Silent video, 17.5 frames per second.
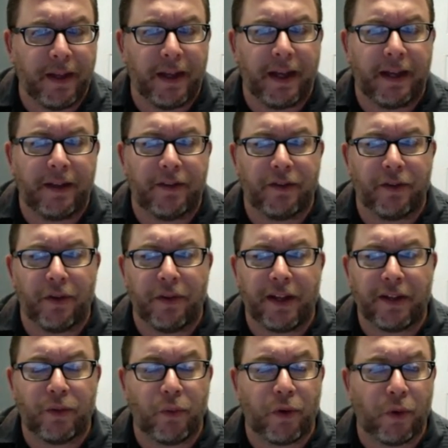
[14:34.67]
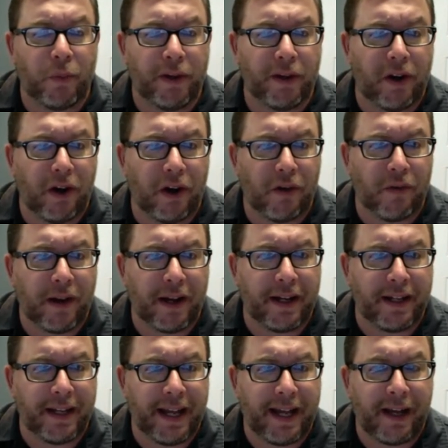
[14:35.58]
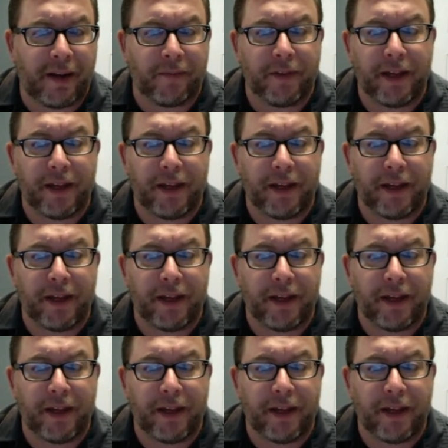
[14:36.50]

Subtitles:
And so that's where we are right now.